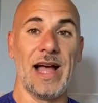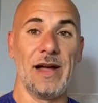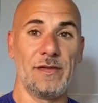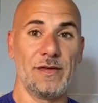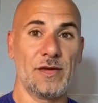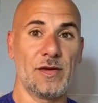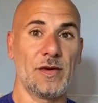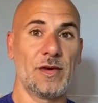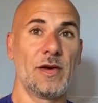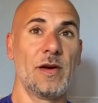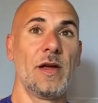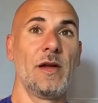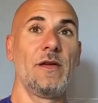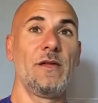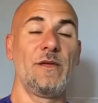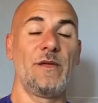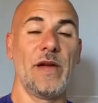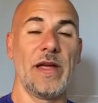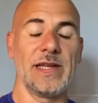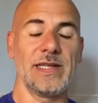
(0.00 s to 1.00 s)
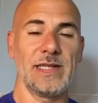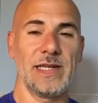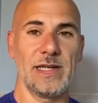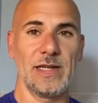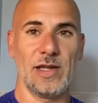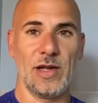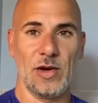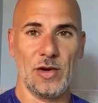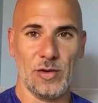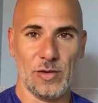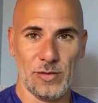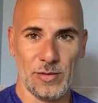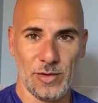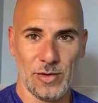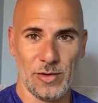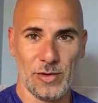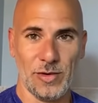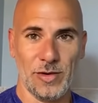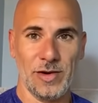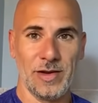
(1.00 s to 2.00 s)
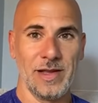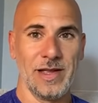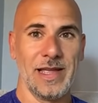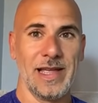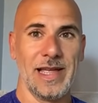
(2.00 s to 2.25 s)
after facing the horror.